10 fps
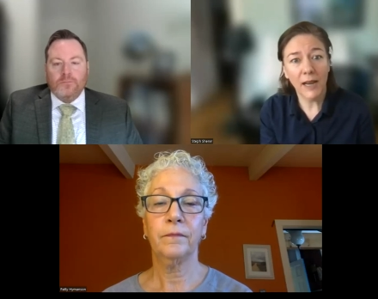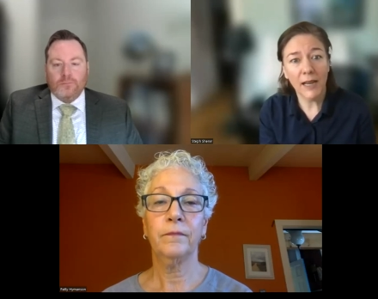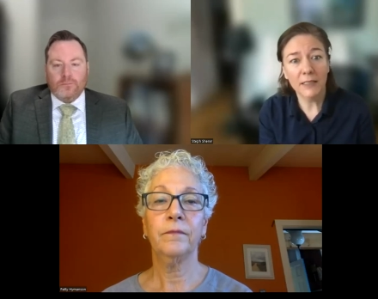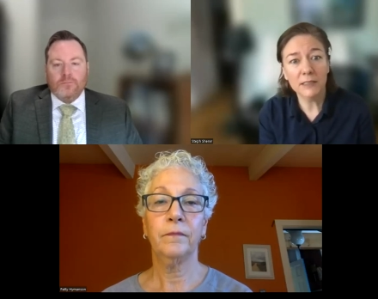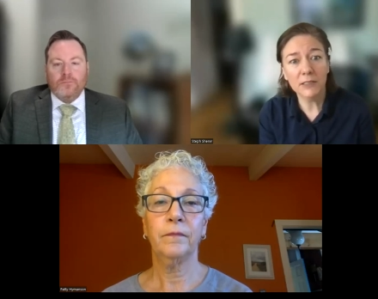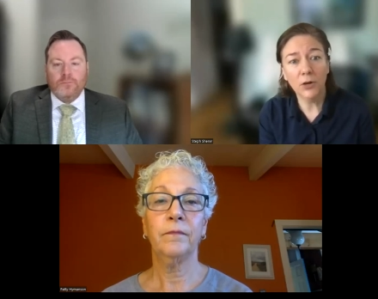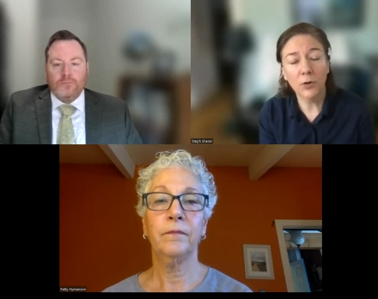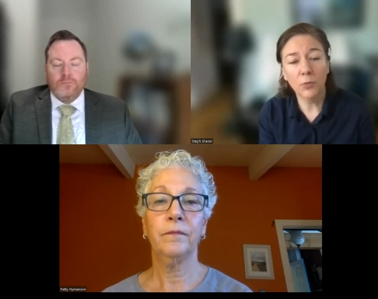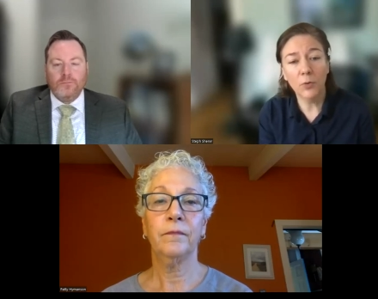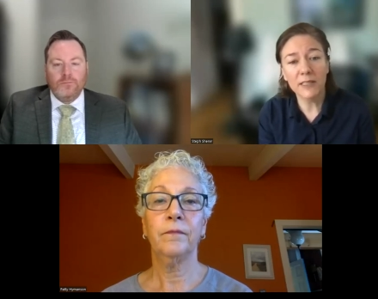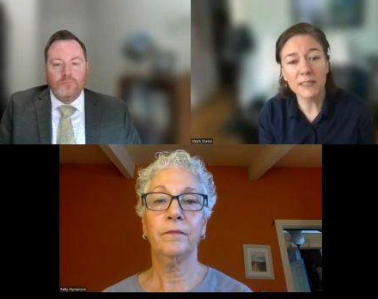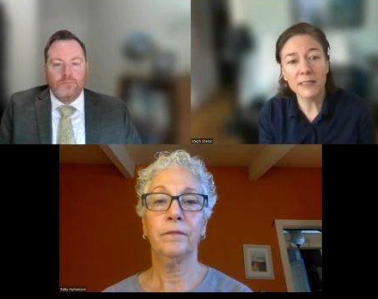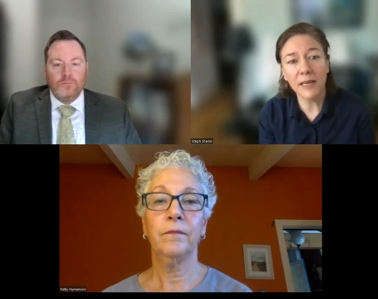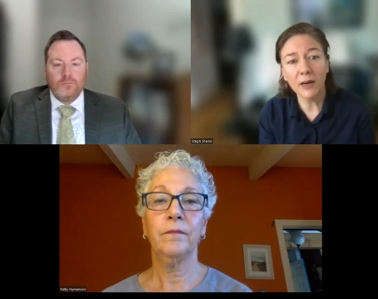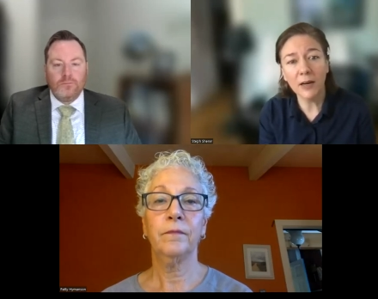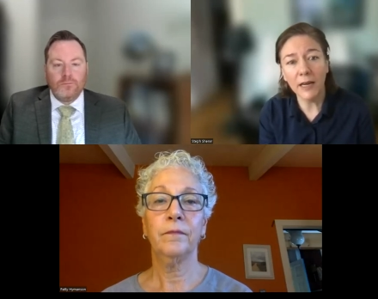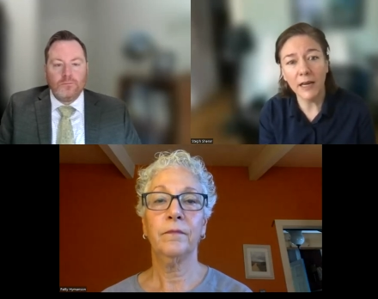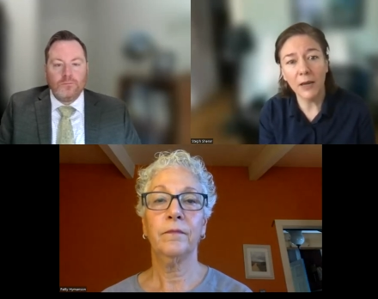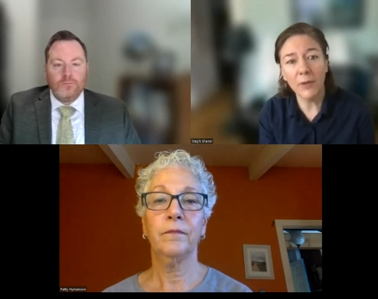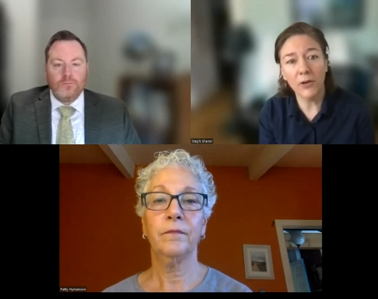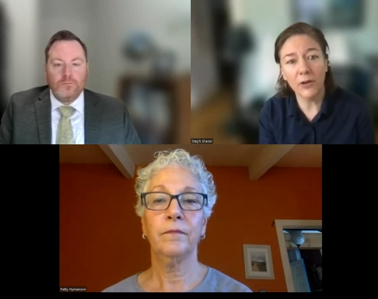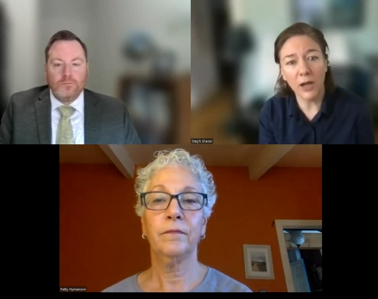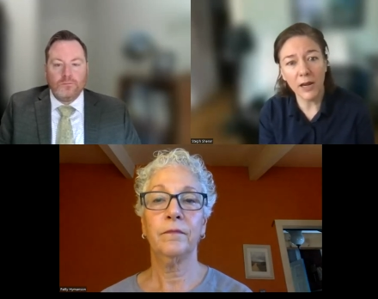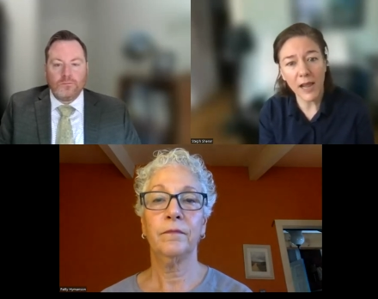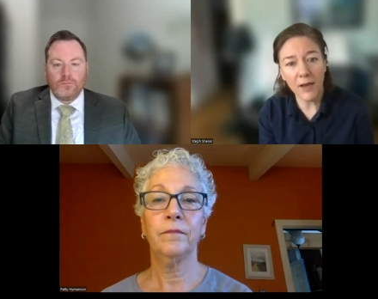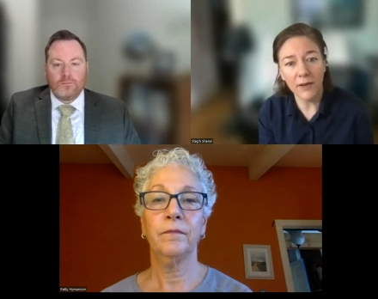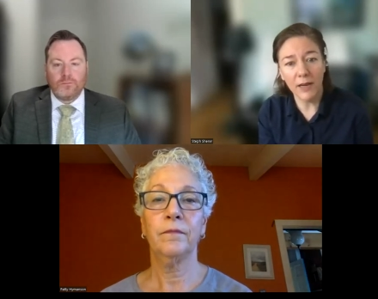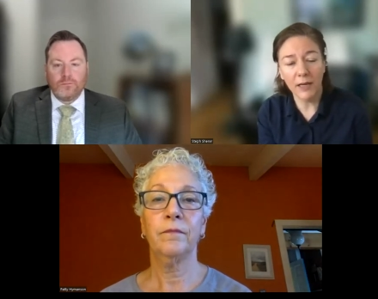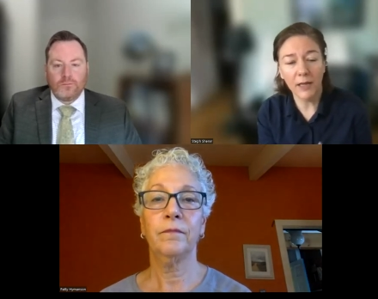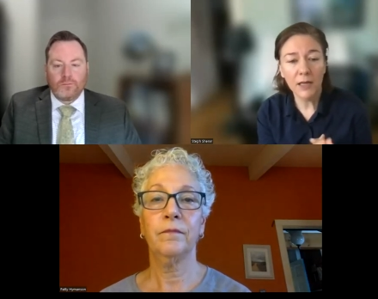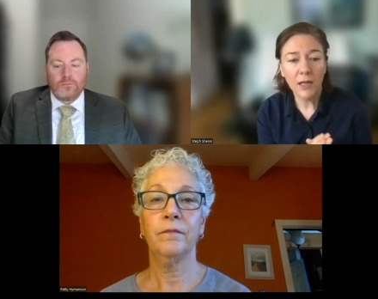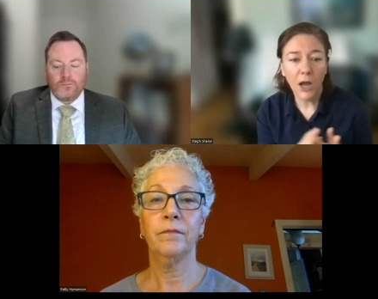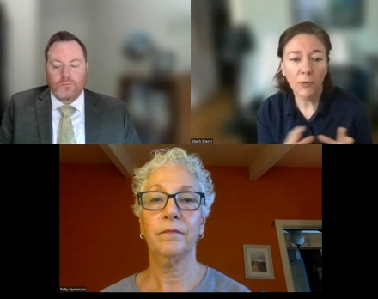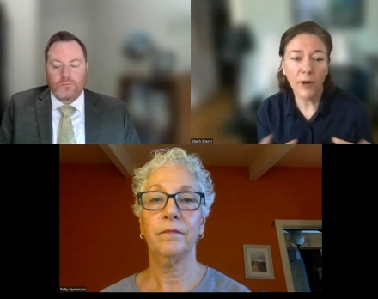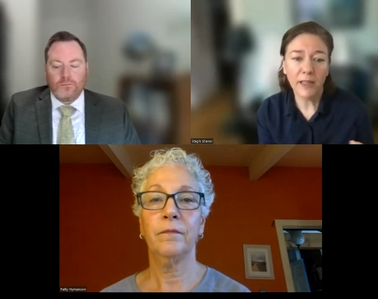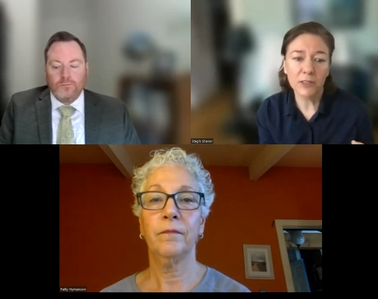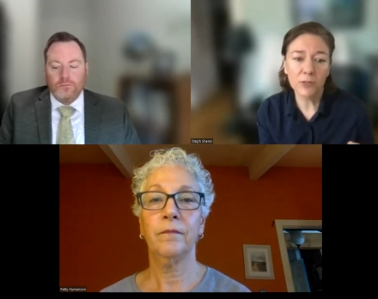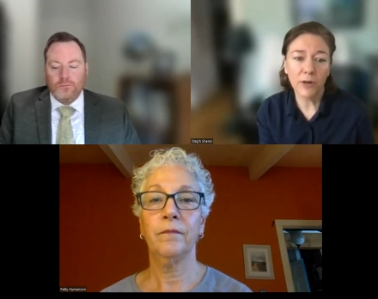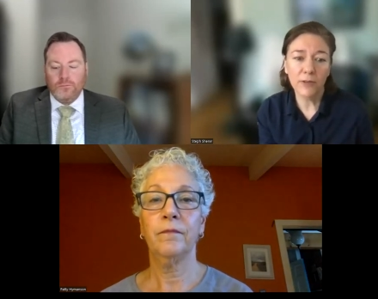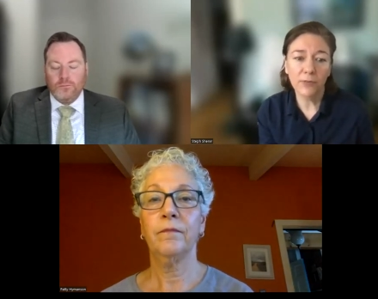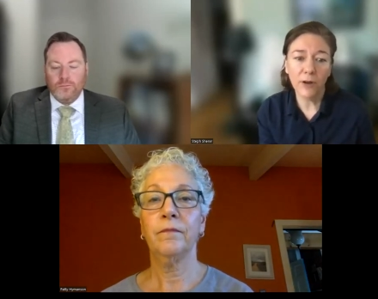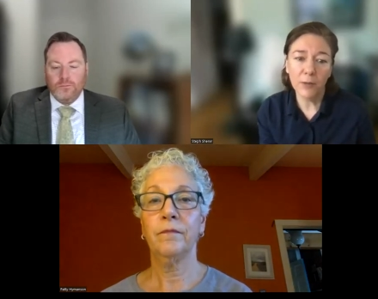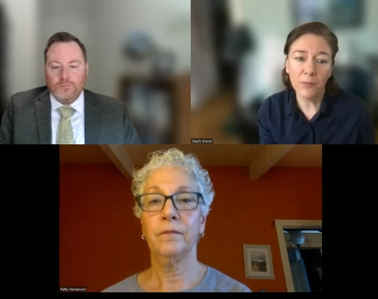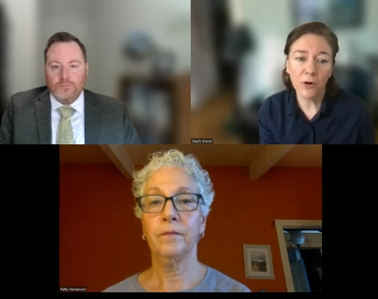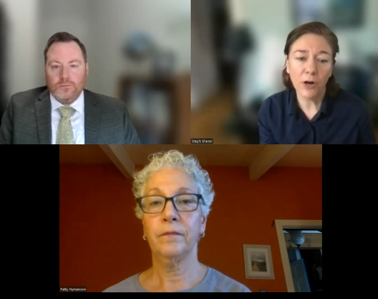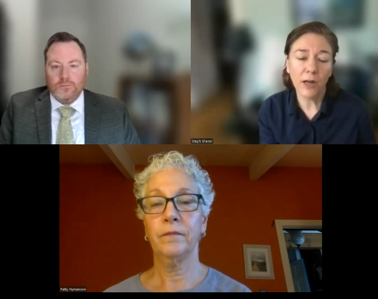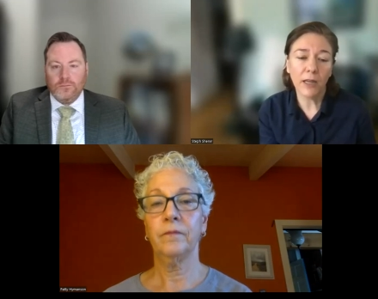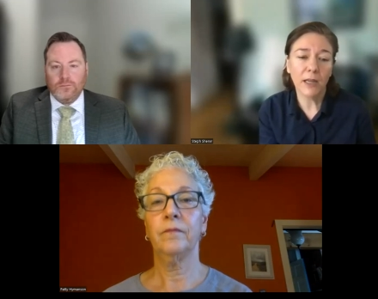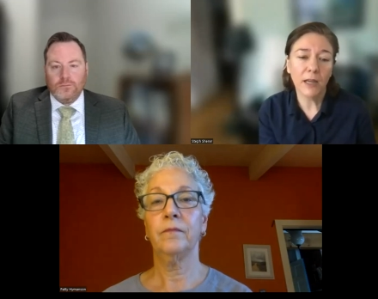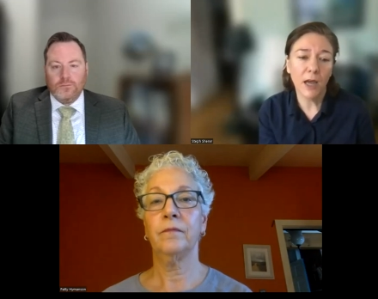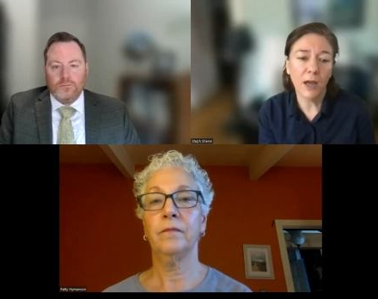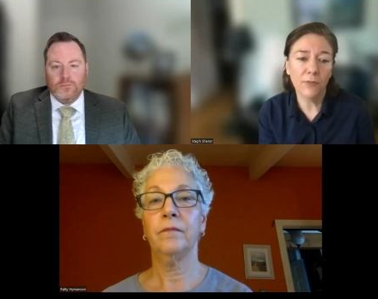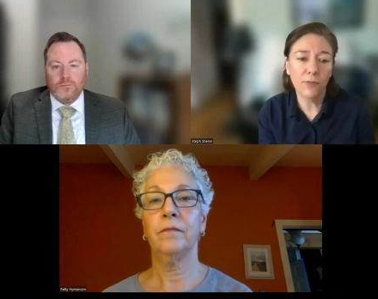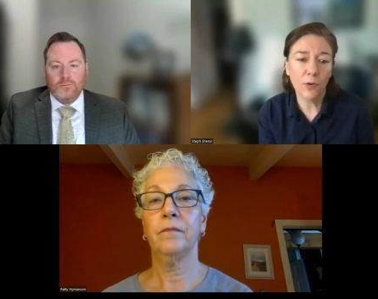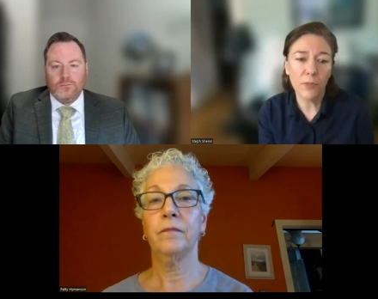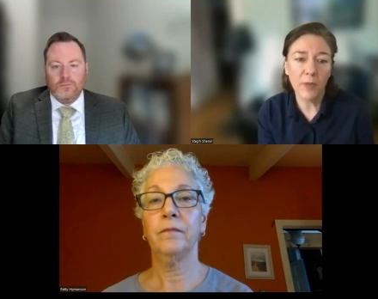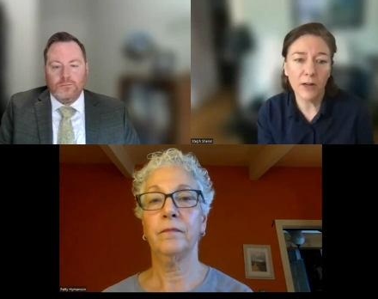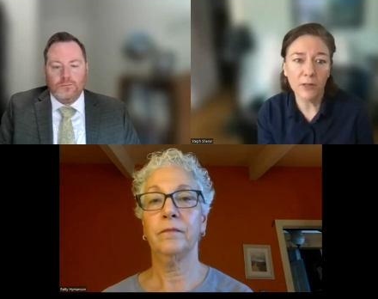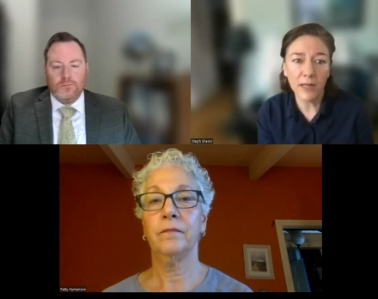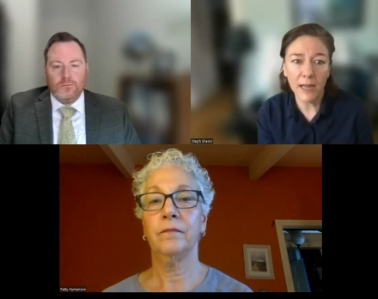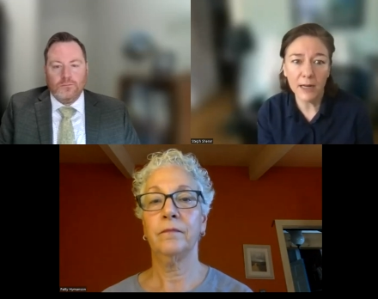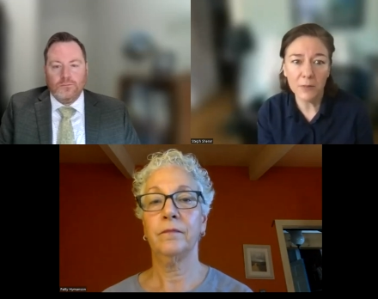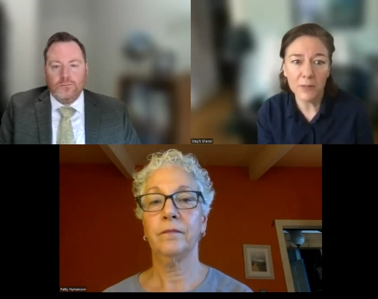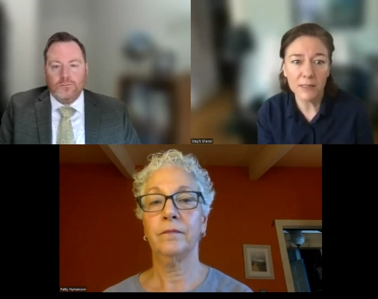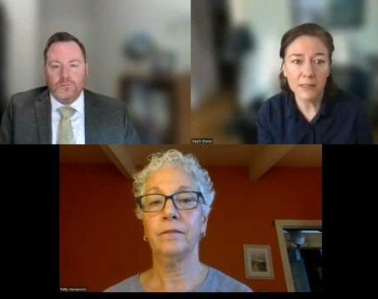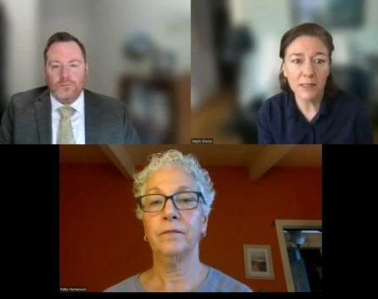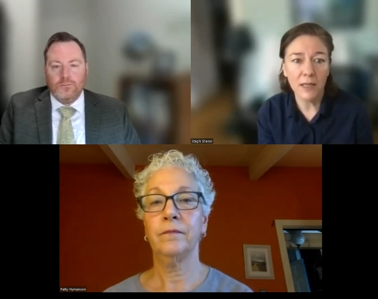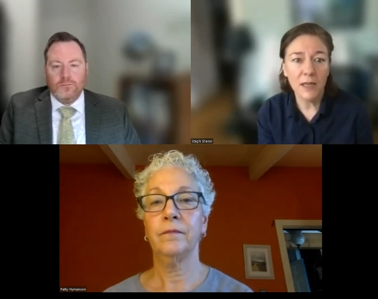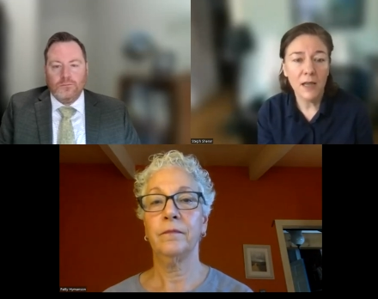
Speaker 1: And so, what is scary about not having a regulatory framework uh, for the medical cannabis